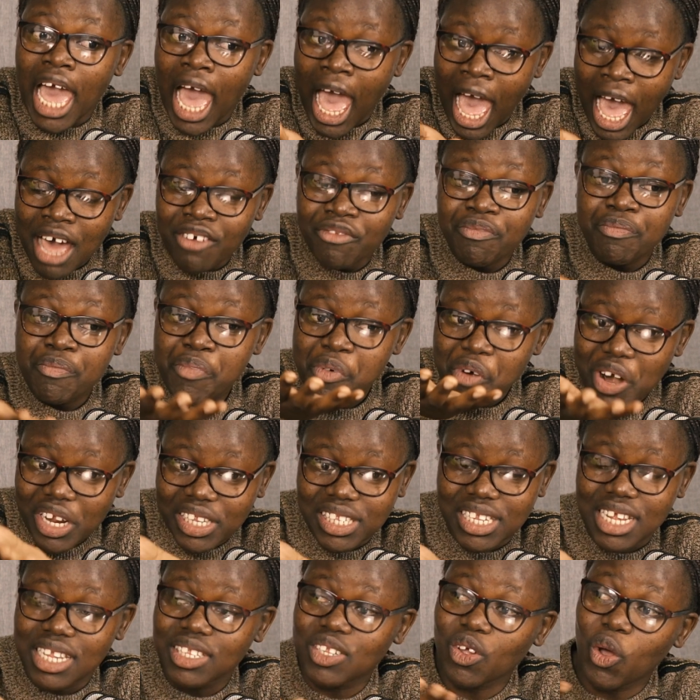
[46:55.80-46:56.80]
have
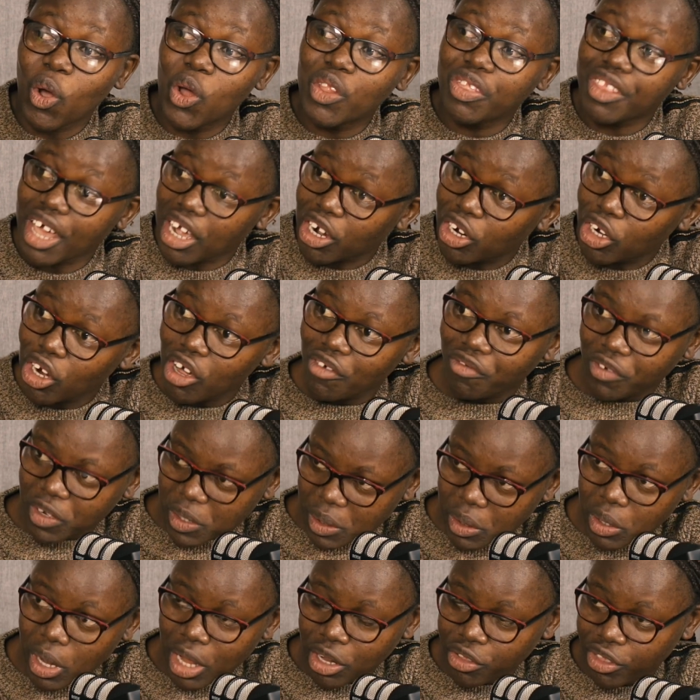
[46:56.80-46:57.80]
presence on the
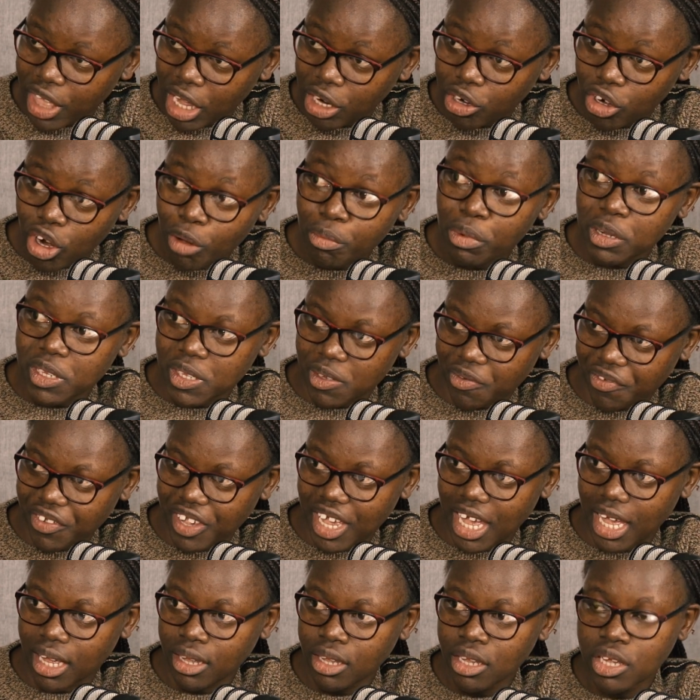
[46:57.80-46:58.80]
global
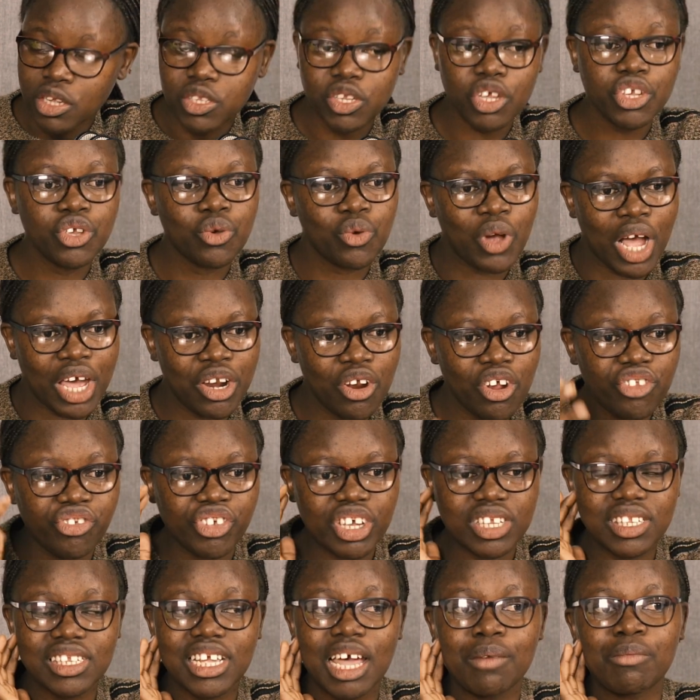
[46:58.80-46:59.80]
sphere. So you cannot
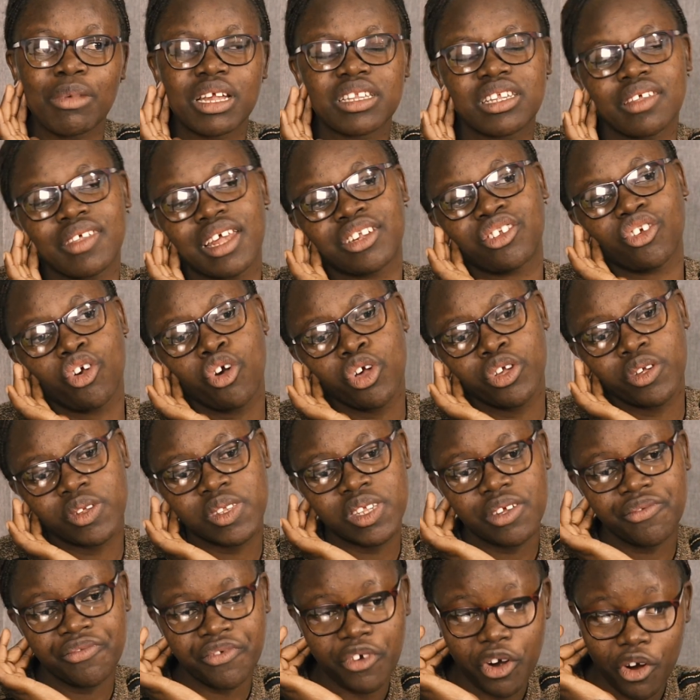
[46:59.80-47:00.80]
just come and say that, oh, you
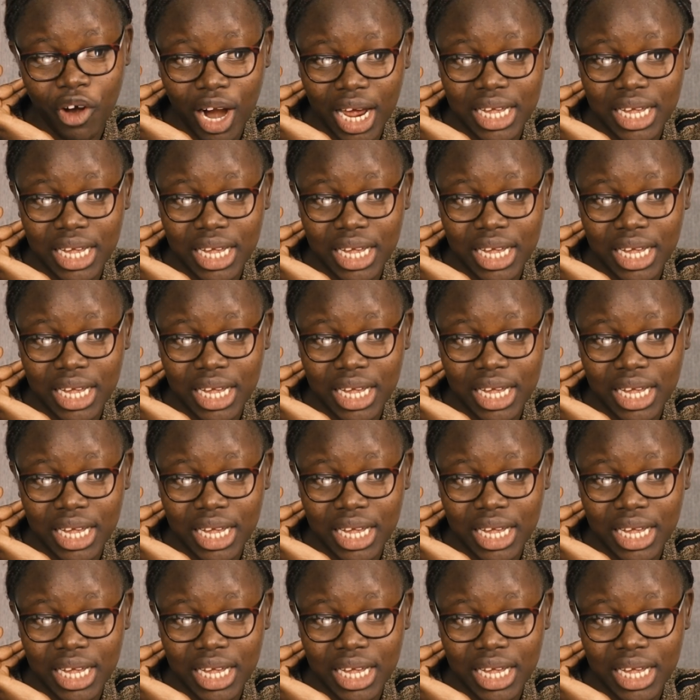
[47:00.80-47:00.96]
say for